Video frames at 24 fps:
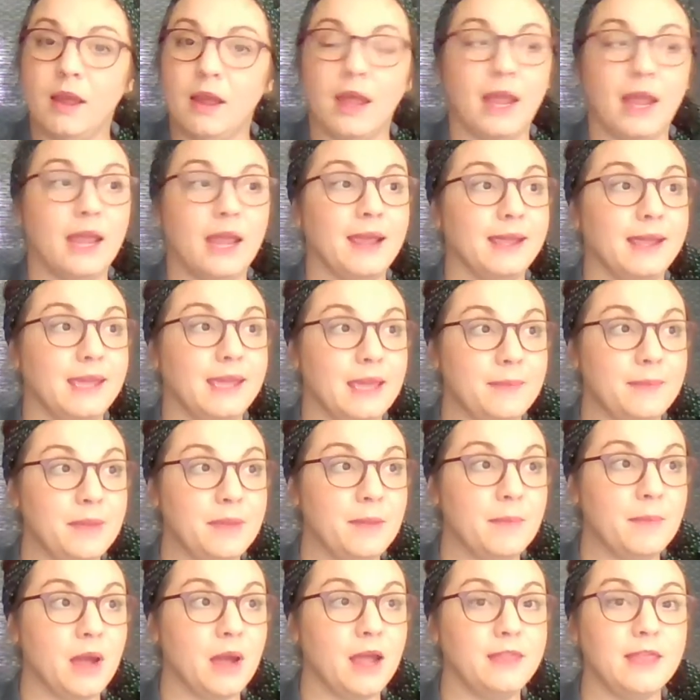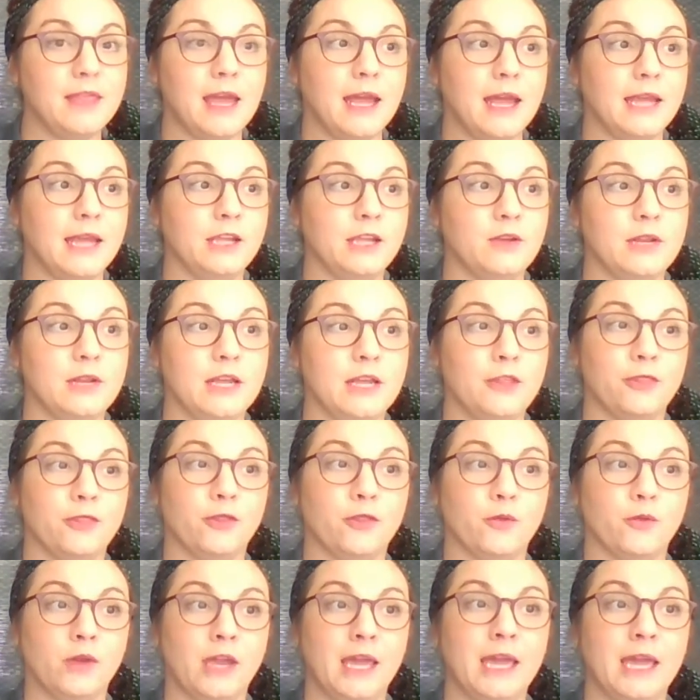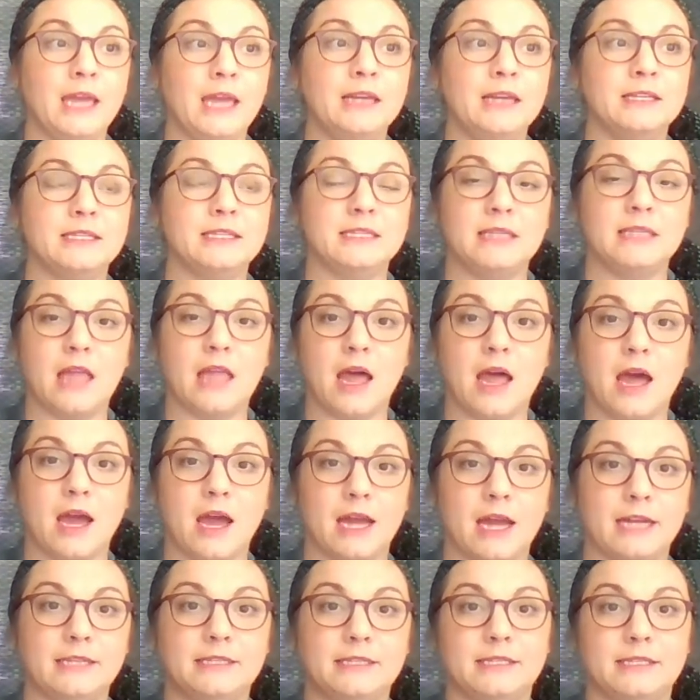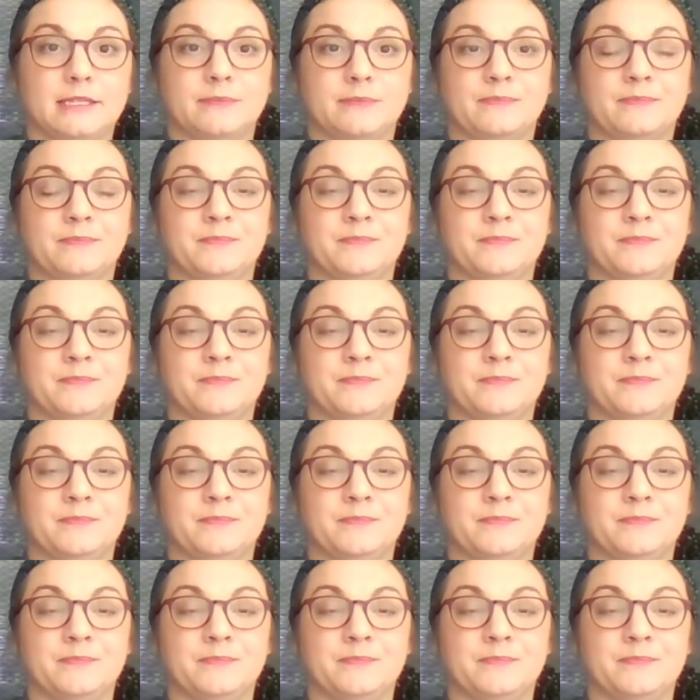and keep in mind that you need 3 slides.